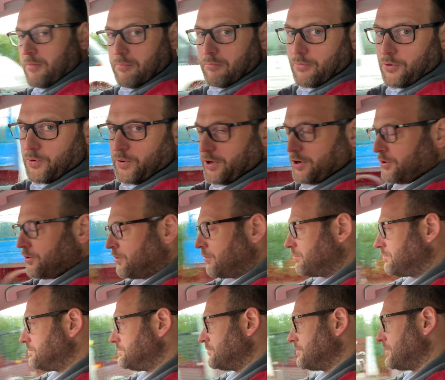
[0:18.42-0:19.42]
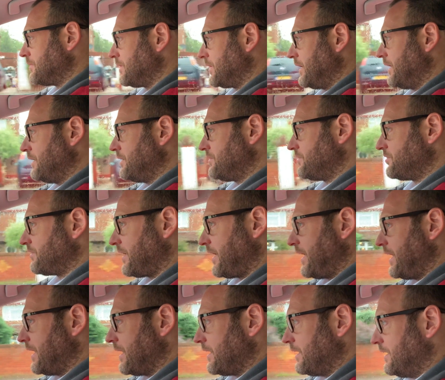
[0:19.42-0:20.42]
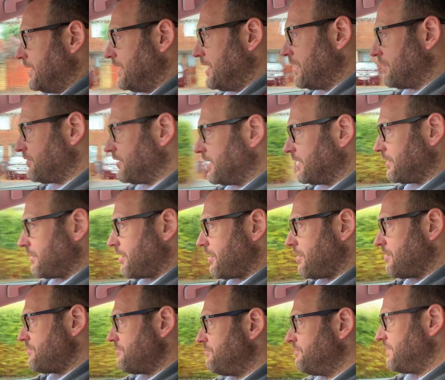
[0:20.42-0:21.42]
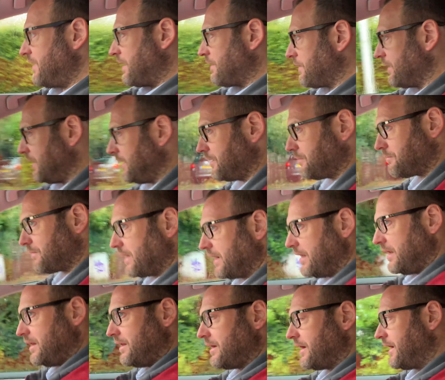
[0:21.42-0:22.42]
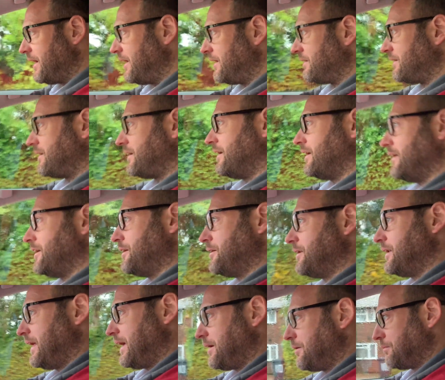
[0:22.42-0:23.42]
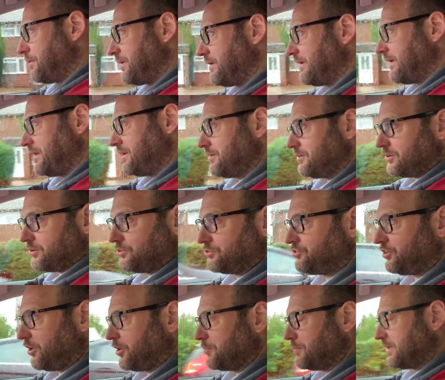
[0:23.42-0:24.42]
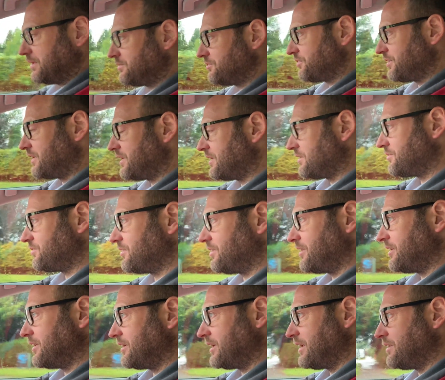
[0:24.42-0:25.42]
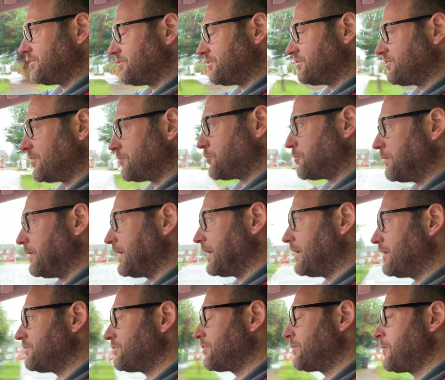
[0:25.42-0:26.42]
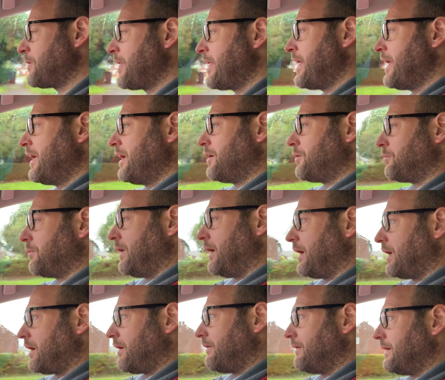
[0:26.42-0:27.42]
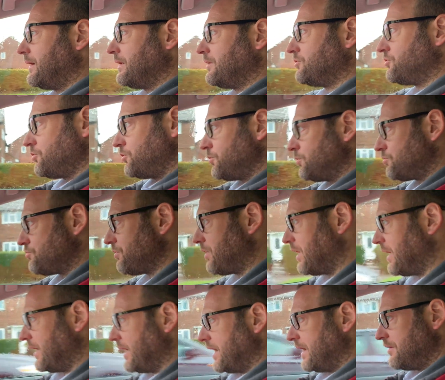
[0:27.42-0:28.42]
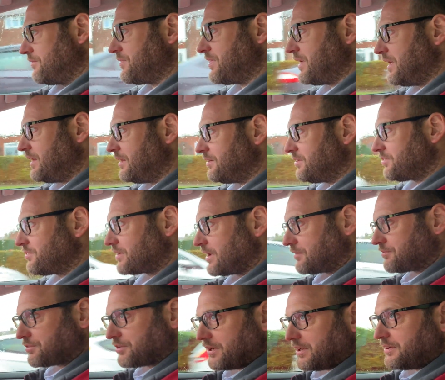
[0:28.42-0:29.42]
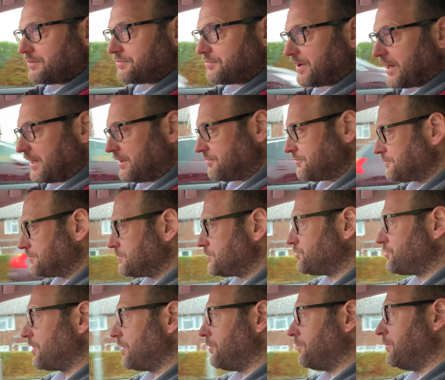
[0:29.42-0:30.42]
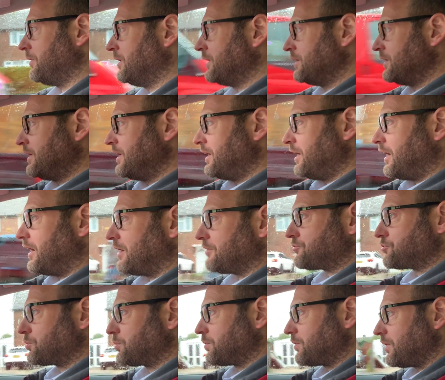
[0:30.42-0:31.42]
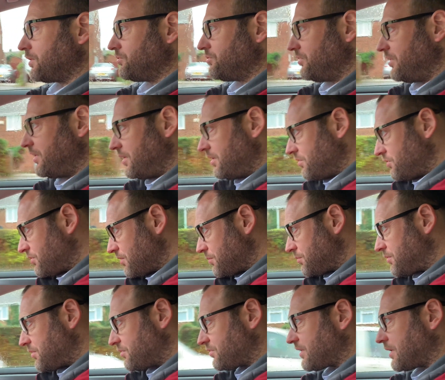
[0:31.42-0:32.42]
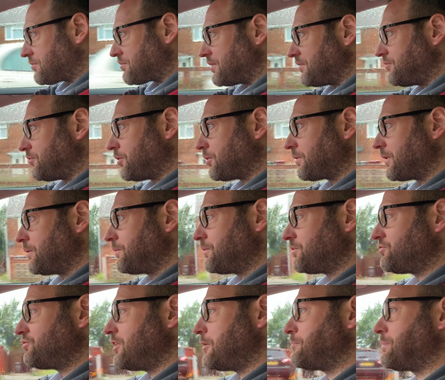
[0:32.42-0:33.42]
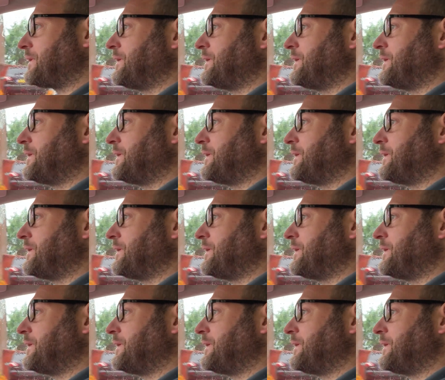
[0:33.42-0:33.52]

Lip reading: Morning all. It's another very rainy day. Now we're in October, so that's acceptable, I guess. We're going to drive the Discovery 5. So after all those years of Discovery 4 ownership,